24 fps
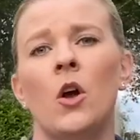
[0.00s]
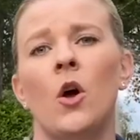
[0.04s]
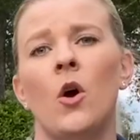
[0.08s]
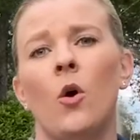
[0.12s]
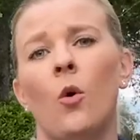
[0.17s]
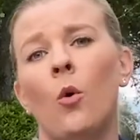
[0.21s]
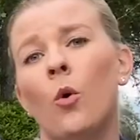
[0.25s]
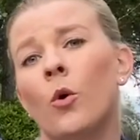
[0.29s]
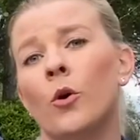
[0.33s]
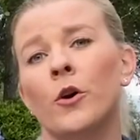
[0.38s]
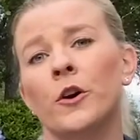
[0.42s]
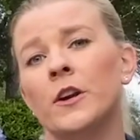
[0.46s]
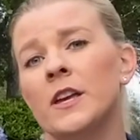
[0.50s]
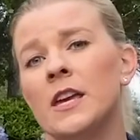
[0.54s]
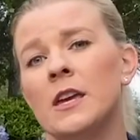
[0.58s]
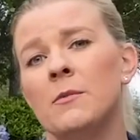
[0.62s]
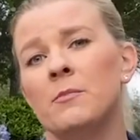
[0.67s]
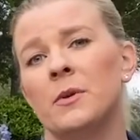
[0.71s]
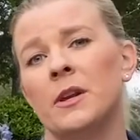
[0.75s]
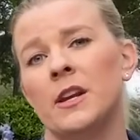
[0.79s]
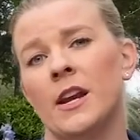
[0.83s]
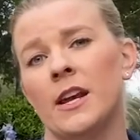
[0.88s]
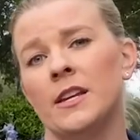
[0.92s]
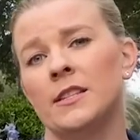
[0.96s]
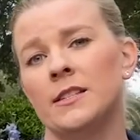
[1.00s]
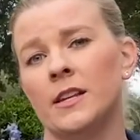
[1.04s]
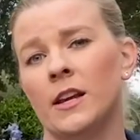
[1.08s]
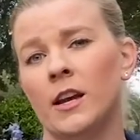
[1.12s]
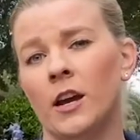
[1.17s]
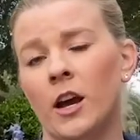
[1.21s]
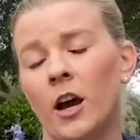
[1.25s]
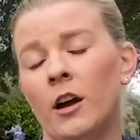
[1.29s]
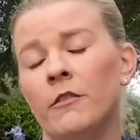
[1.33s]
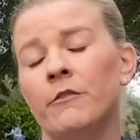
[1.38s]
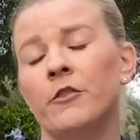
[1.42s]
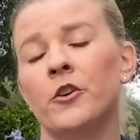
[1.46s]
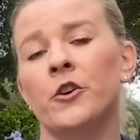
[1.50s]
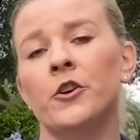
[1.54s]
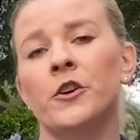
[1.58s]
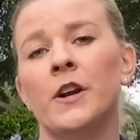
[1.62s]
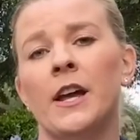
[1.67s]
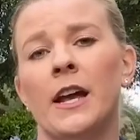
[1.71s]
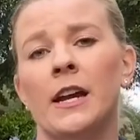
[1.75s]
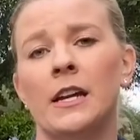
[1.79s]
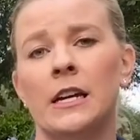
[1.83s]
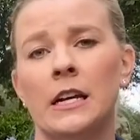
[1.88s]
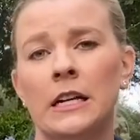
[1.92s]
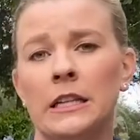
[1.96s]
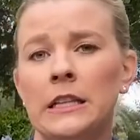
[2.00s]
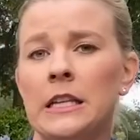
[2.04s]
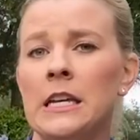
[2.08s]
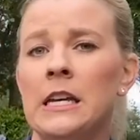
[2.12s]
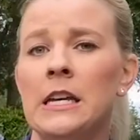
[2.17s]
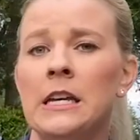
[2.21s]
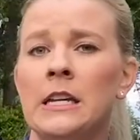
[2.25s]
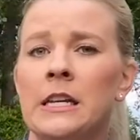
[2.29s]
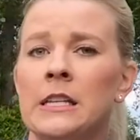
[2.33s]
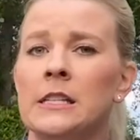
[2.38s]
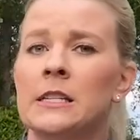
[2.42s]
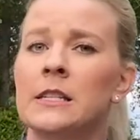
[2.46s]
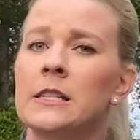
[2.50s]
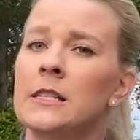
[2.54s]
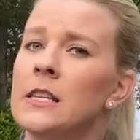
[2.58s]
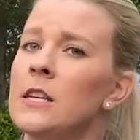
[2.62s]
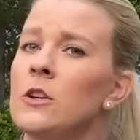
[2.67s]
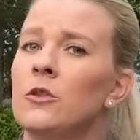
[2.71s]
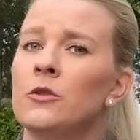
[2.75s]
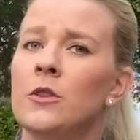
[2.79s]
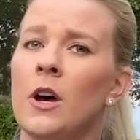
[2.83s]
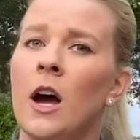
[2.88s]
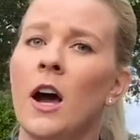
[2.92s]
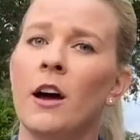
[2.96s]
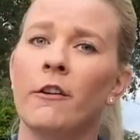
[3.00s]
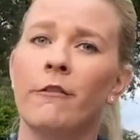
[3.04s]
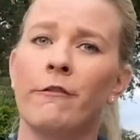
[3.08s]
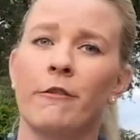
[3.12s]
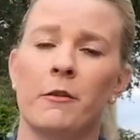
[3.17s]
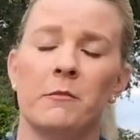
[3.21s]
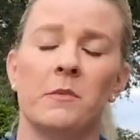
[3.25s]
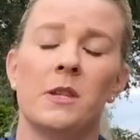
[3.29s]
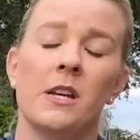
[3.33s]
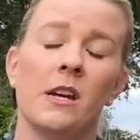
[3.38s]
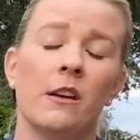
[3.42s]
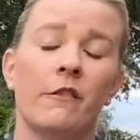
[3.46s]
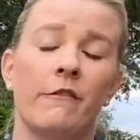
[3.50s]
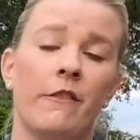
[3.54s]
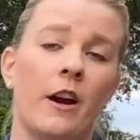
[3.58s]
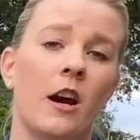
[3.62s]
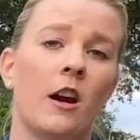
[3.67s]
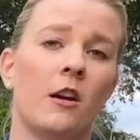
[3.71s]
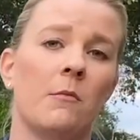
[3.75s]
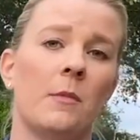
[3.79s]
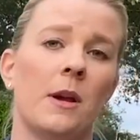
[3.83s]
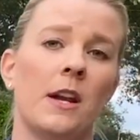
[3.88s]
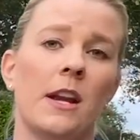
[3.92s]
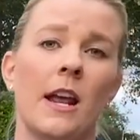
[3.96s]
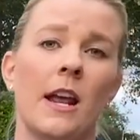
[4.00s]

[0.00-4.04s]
or keep it nice and covered and clean and sealed off from the environment